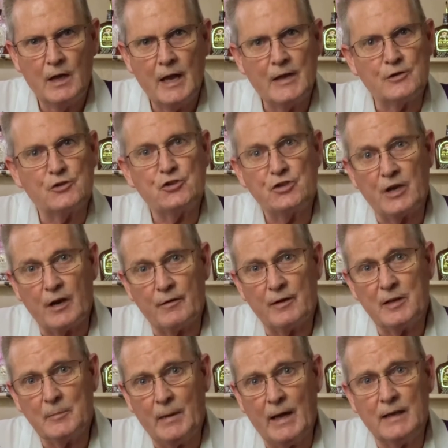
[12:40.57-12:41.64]
and
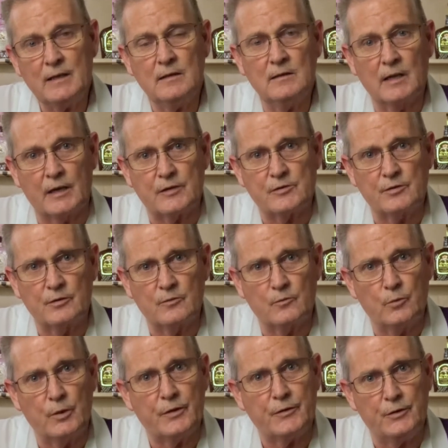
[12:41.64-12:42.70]
sharing my collection
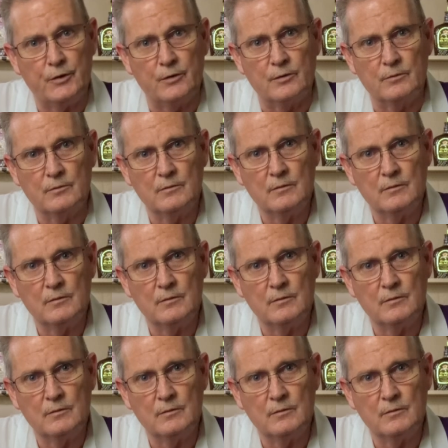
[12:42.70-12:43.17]
with you.